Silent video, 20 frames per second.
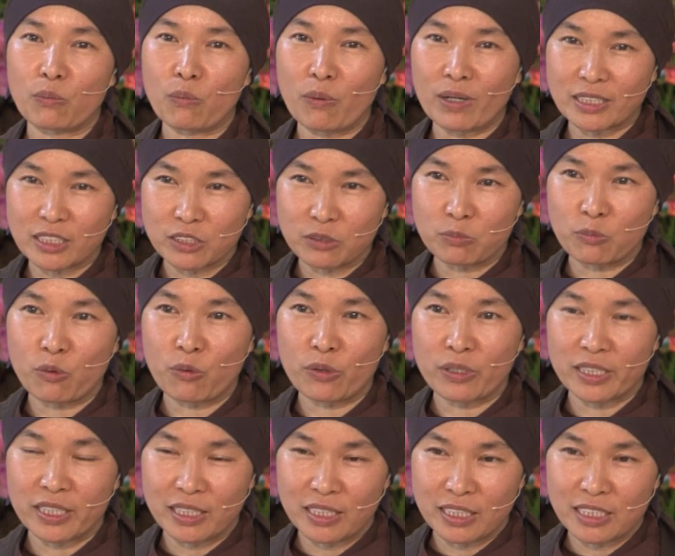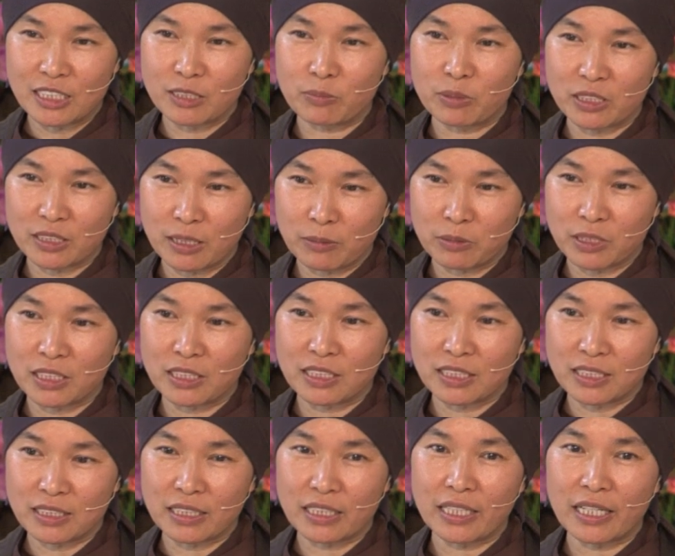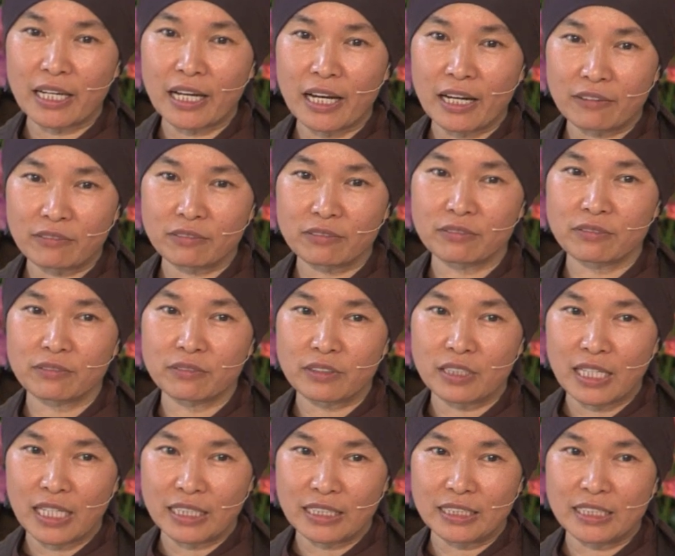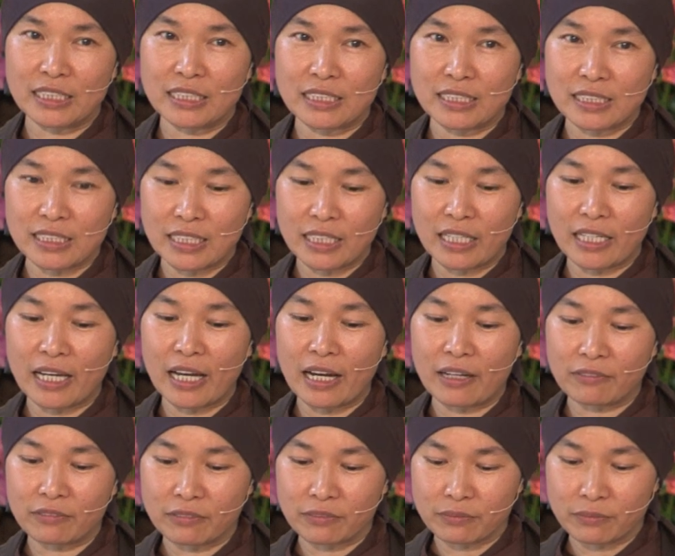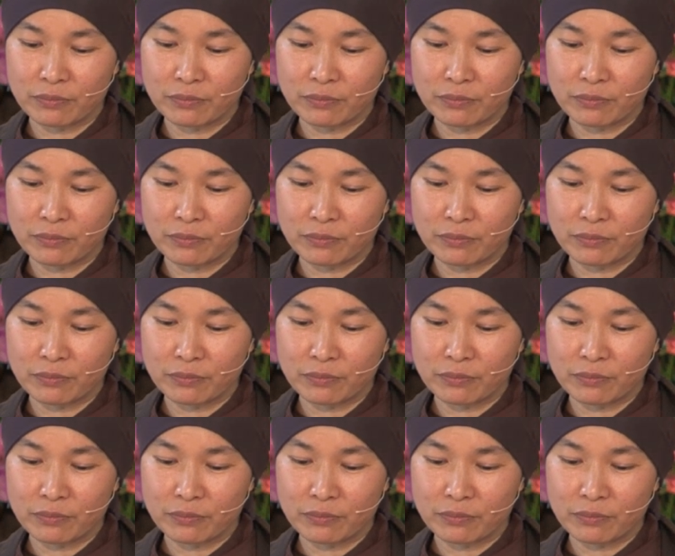what's more than these perceptions that I have, ideas that I have.